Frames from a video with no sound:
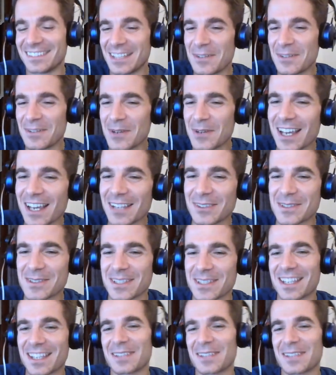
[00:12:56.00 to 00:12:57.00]
They really like to
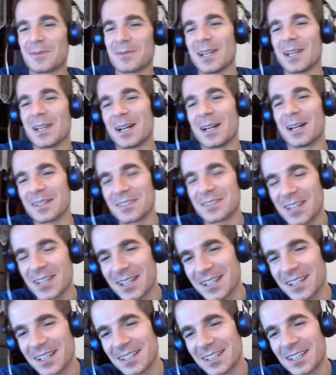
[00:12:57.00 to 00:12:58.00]
say that we are
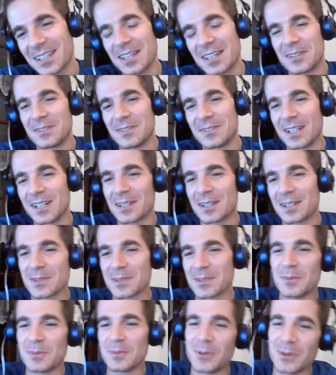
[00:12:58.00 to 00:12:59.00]
Czech, we are
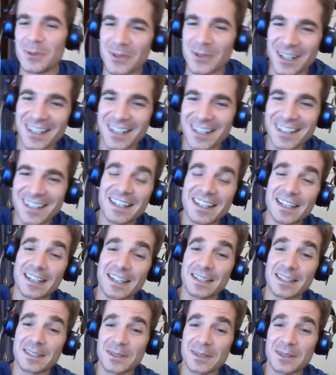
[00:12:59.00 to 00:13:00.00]
so poor, and